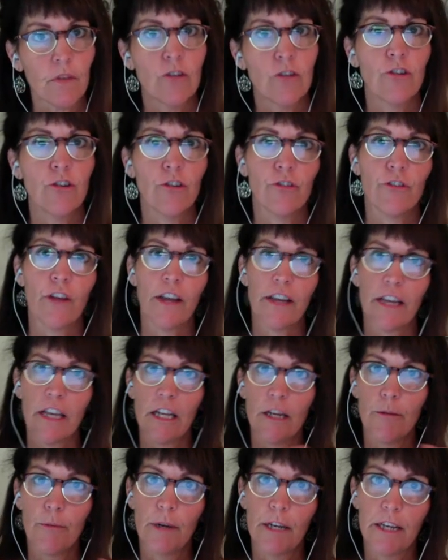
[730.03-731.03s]
just like
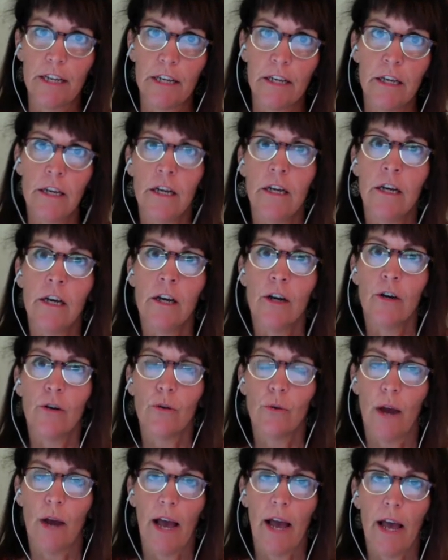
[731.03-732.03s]
anybody
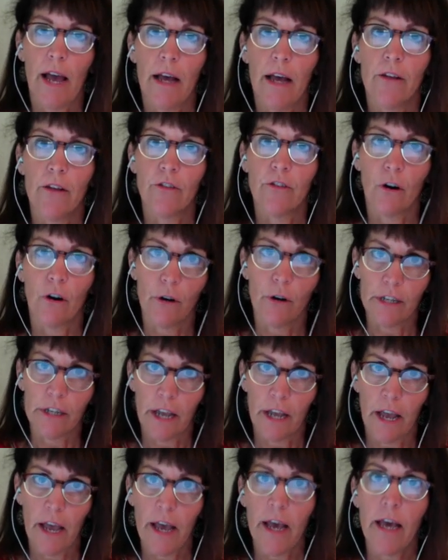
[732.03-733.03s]
who has already
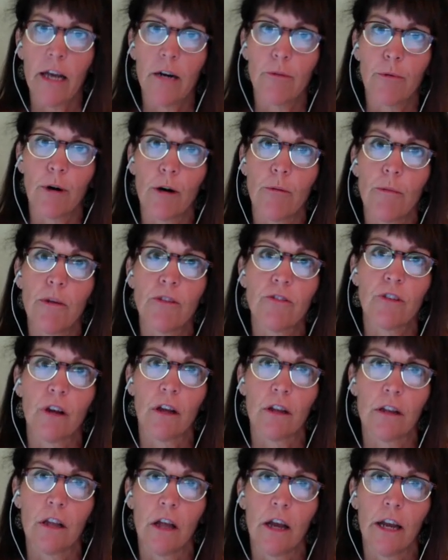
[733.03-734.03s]
had a Permits
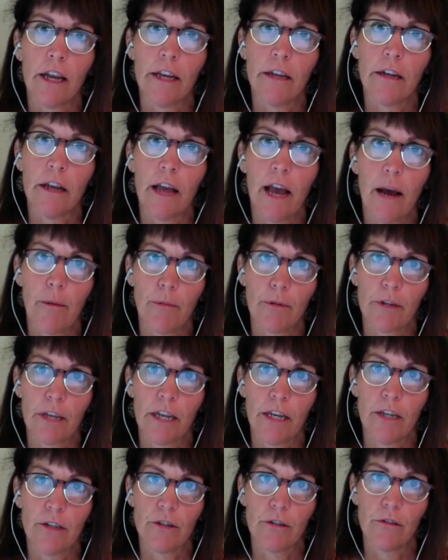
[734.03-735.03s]
Online
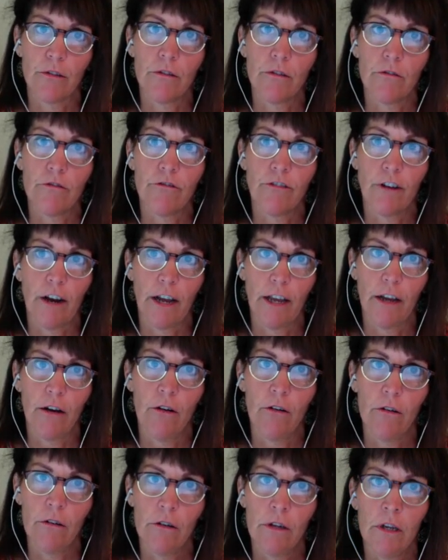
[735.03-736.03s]
application
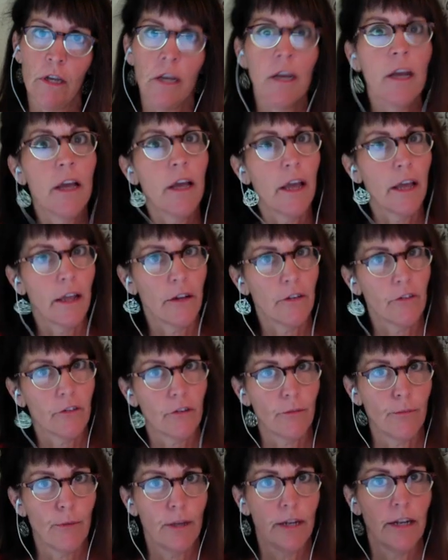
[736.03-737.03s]
file, and
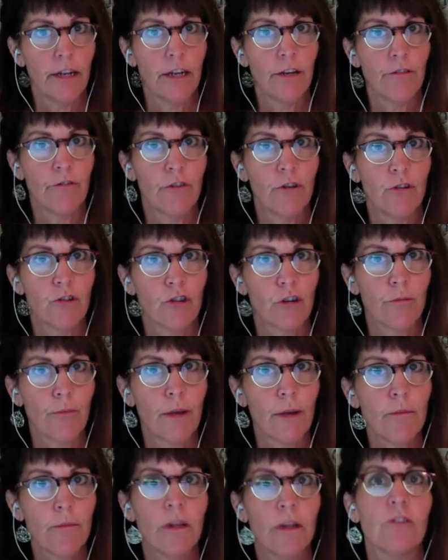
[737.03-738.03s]
submit any future
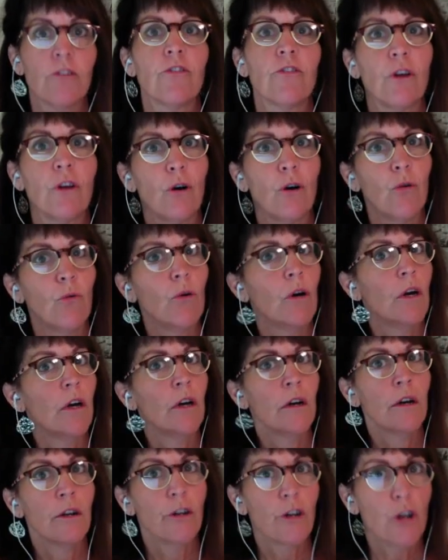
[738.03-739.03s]
amendments. So
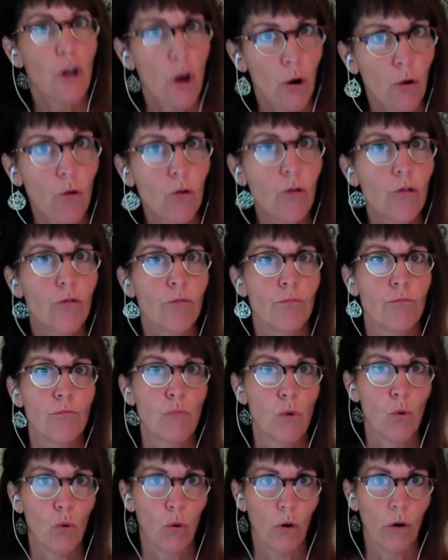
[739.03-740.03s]
no
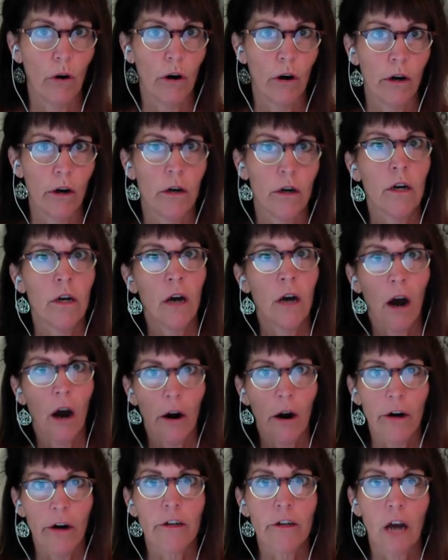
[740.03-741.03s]
more
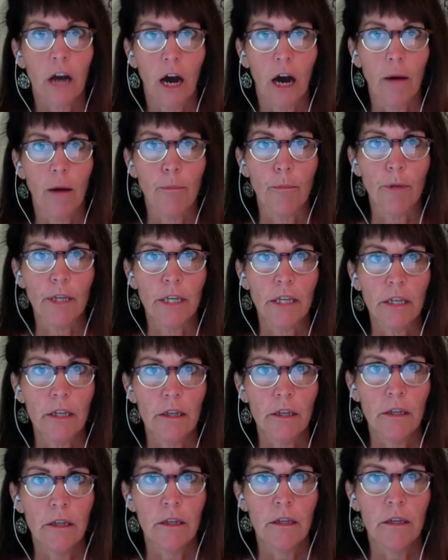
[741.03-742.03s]
hard copy
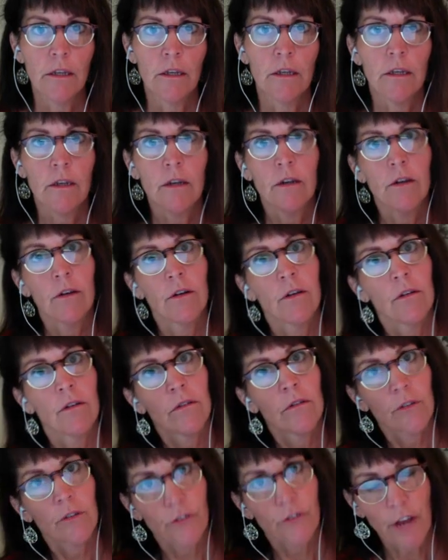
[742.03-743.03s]

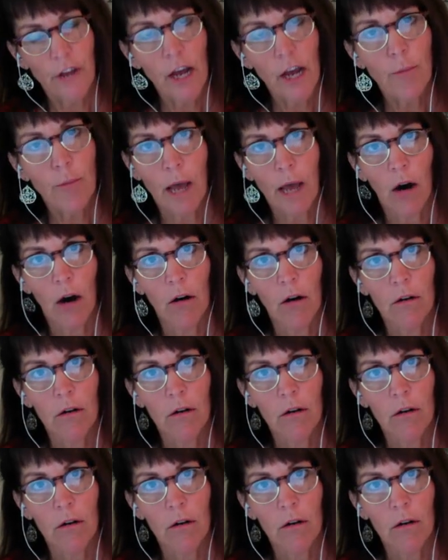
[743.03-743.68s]
snail mail.